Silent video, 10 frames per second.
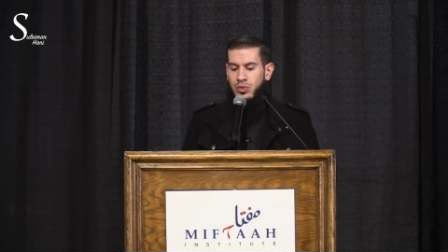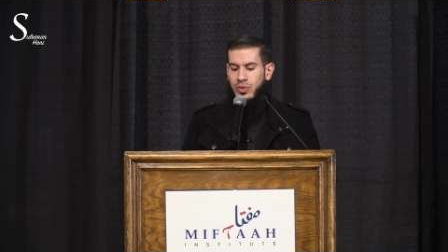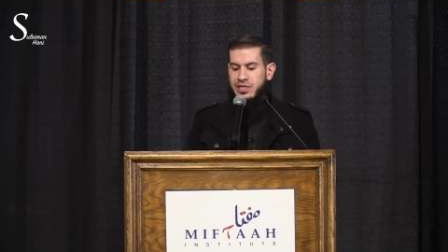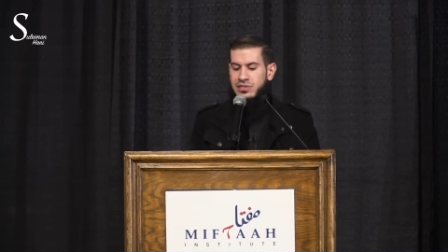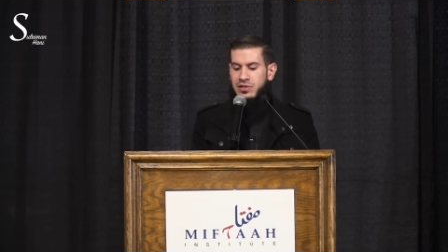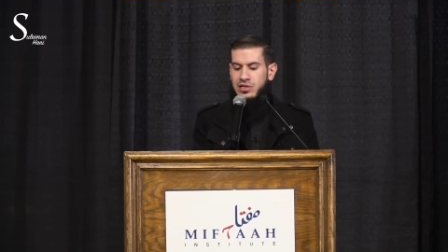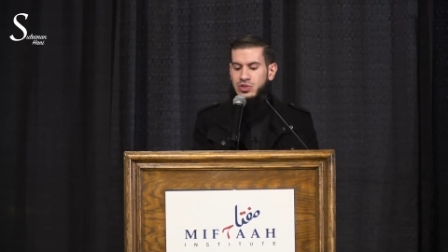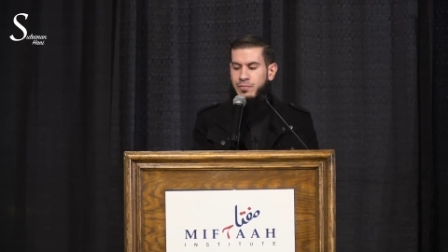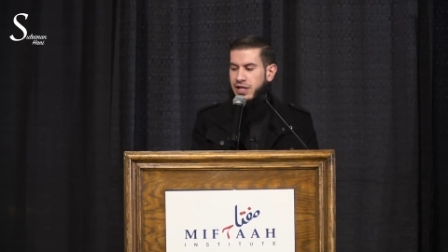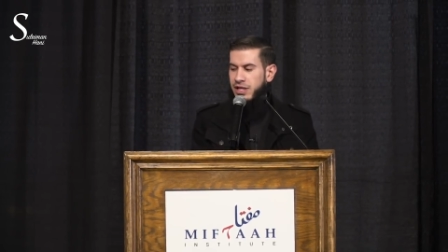We ask Allah
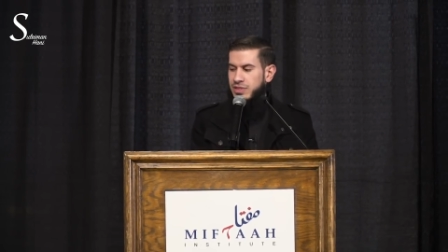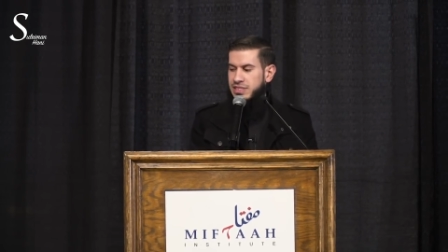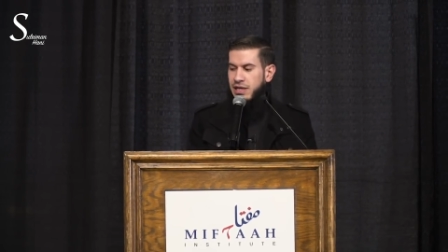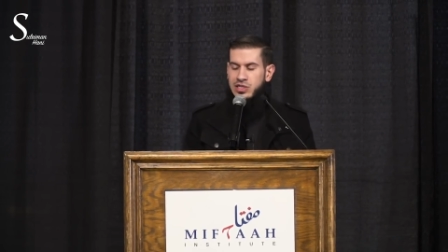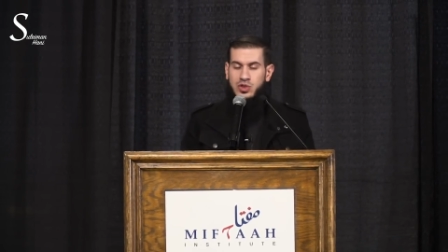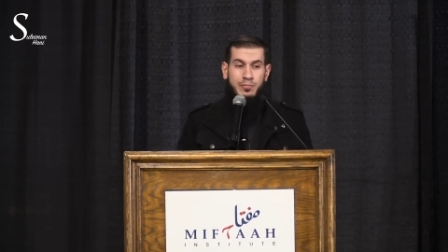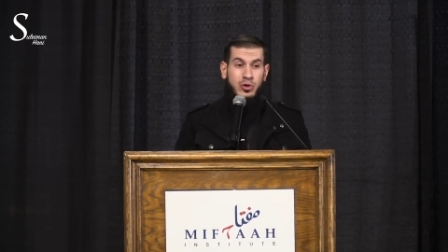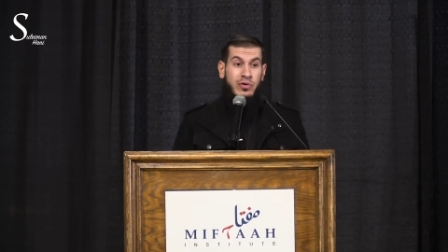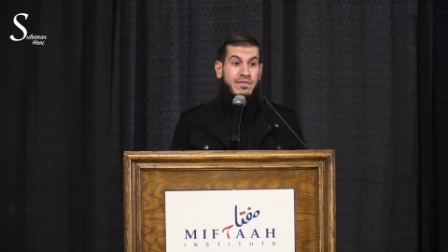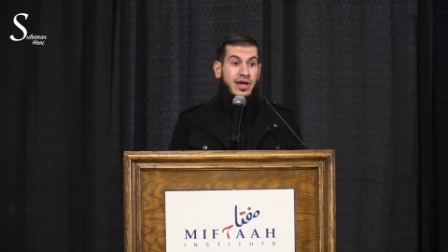subhanahu wa ta'ala to
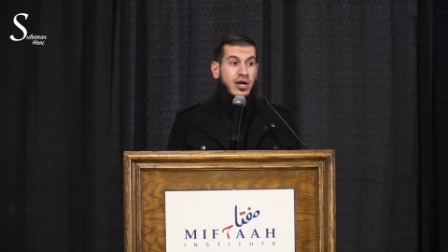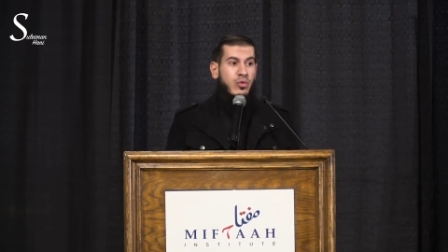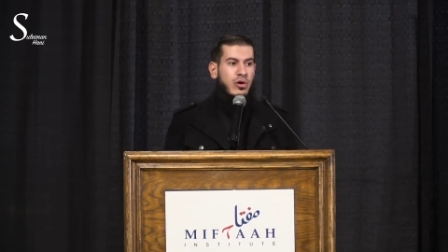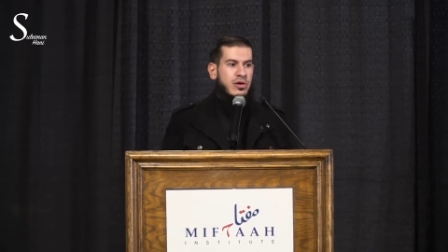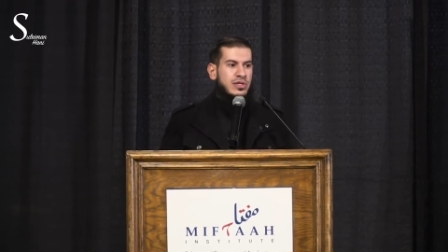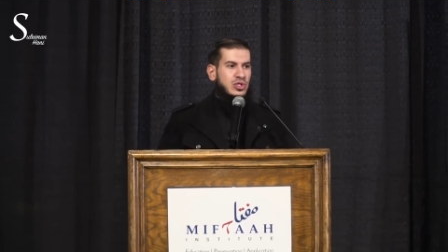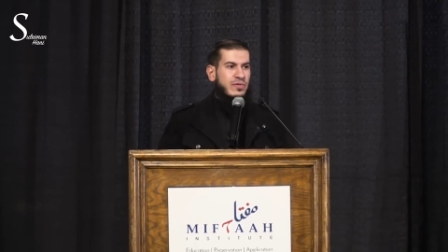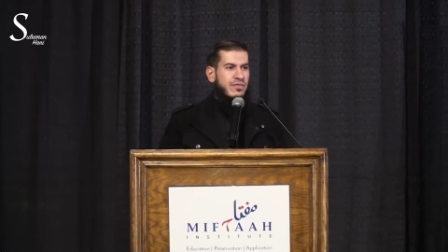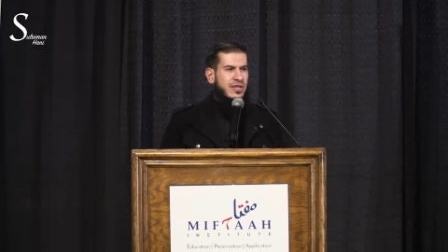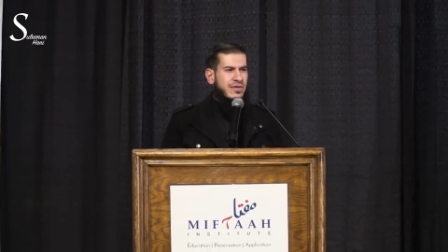purify our hearts,
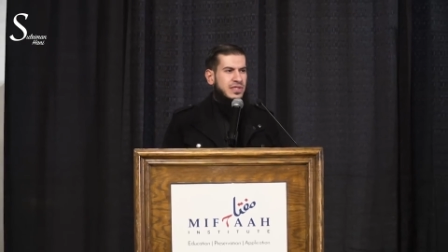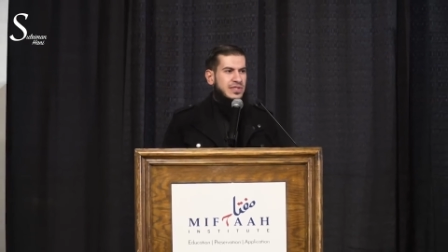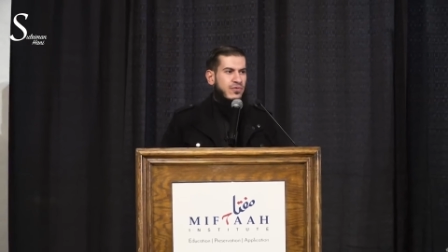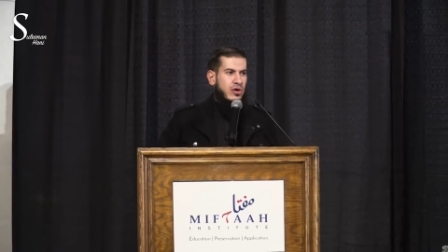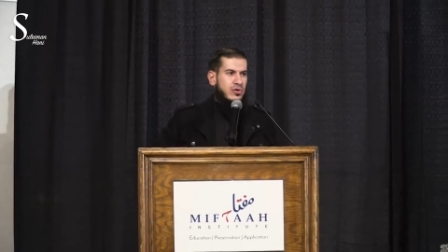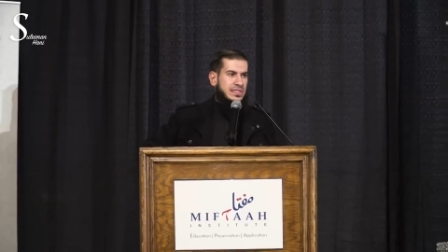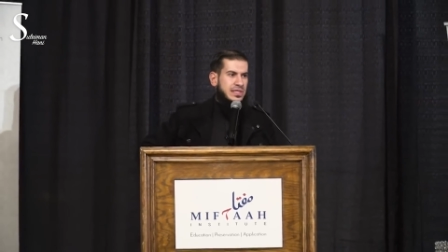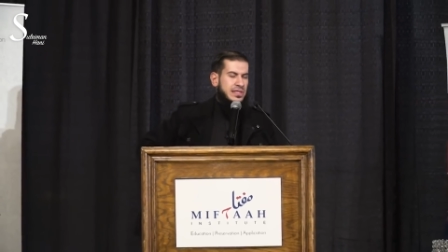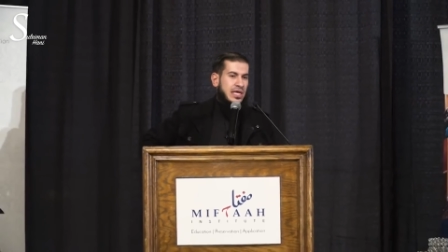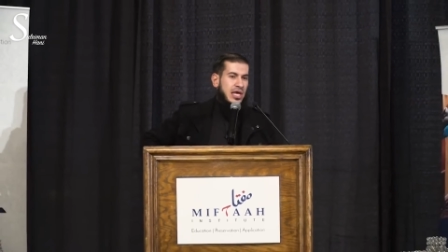to forgive us for our
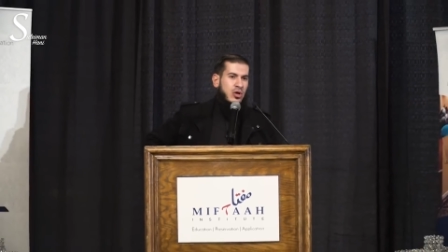sins.